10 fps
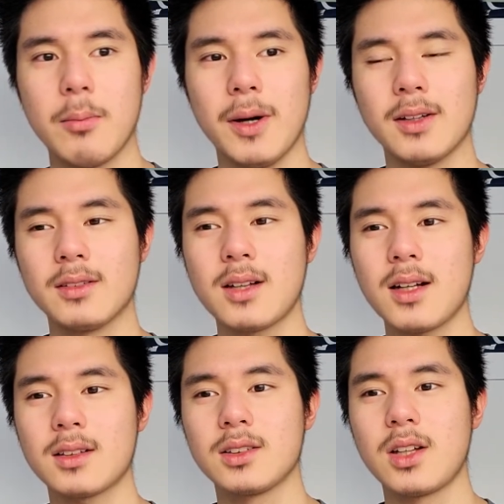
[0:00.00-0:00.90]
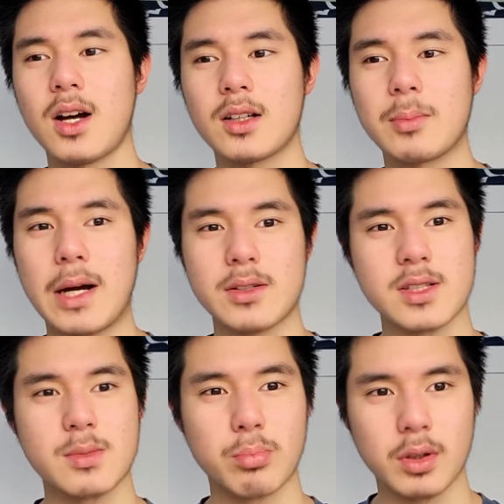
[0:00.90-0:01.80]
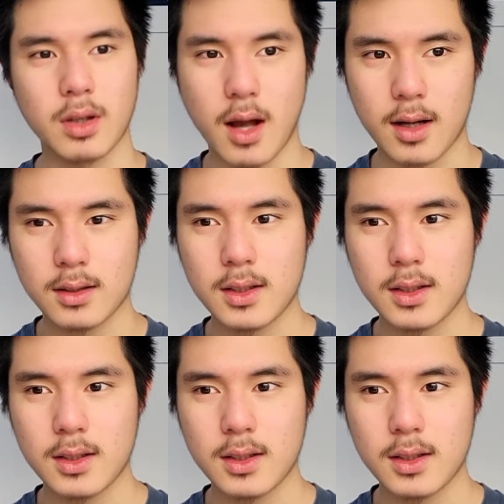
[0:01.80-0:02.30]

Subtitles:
but not a lot about its plot.